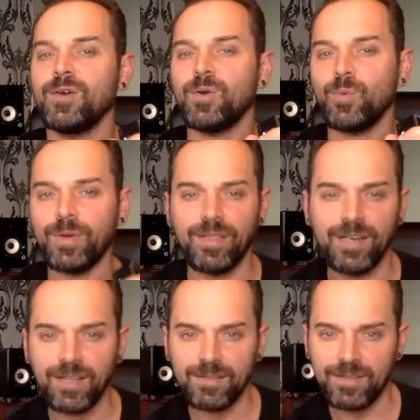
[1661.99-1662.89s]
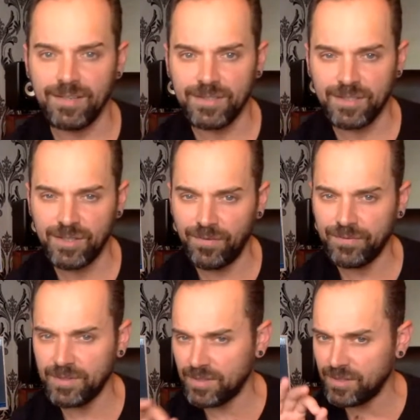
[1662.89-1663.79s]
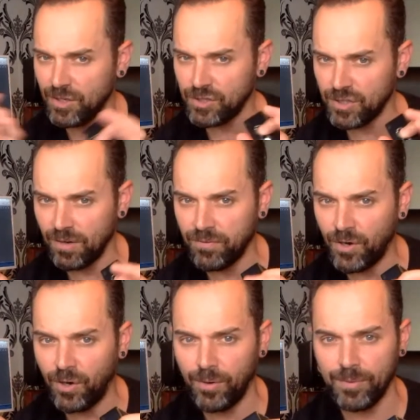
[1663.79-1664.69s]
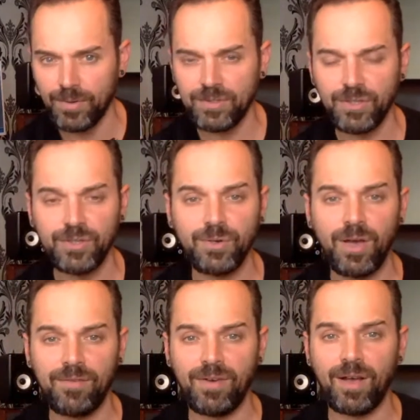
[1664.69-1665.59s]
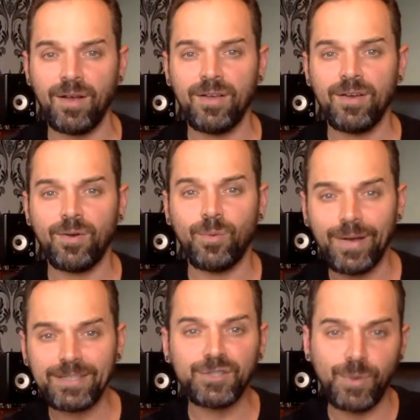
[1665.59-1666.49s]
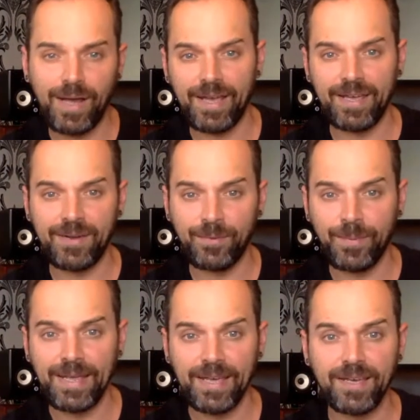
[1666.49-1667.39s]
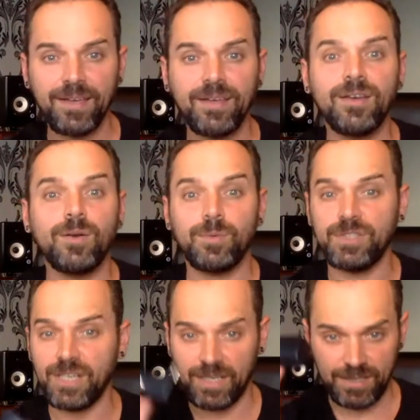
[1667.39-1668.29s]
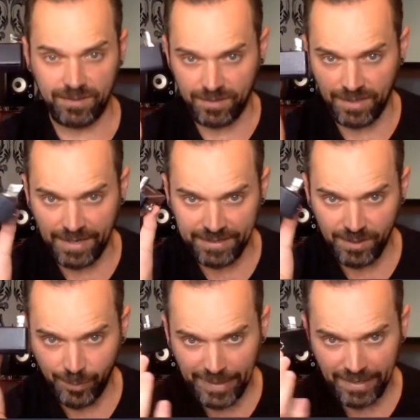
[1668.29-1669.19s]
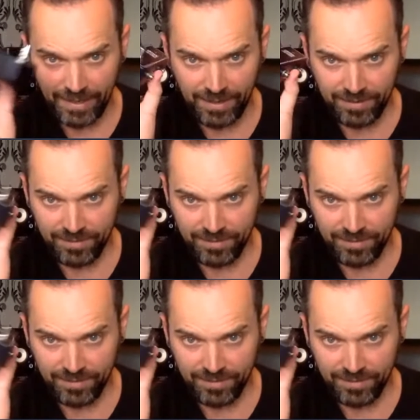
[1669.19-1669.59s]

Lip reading: with a soft touch of chorus, so you have a wet dry rig with just an extra pedal.